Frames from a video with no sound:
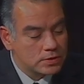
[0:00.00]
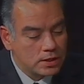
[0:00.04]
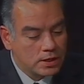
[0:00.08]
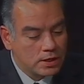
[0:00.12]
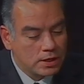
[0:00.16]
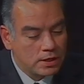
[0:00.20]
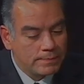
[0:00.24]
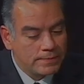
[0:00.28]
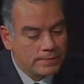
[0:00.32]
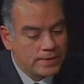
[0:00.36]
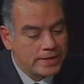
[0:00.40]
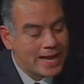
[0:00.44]

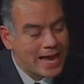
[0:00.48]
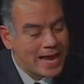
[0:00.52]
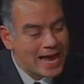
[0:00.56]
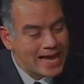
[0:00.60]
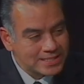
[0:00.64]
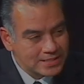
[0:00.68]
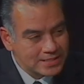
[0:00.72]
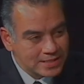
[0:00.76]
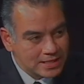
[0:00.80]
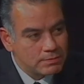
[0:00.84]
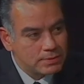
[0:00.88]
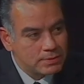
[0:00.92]
um, and
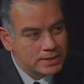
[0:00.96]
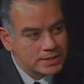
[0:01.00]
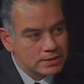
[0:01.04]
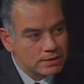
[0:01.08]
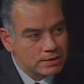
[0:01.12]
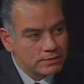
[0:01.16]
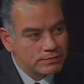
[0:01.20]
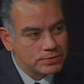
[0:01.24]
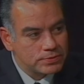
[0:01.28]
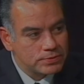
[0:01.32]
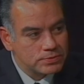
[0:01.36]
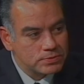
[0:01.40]
asking
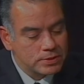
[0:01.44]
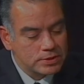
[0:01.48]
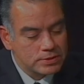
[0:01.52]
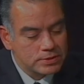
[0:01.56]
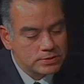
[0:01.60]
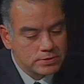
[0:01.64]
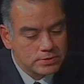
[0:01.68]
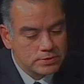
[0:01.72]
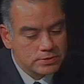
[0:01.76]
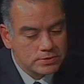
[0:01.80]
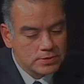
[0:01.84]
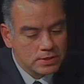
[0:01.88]
myself those
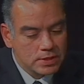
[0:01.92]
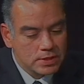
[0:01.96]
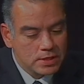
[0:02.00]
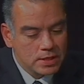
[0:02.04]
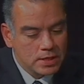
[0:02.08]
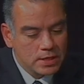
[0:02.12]
questions.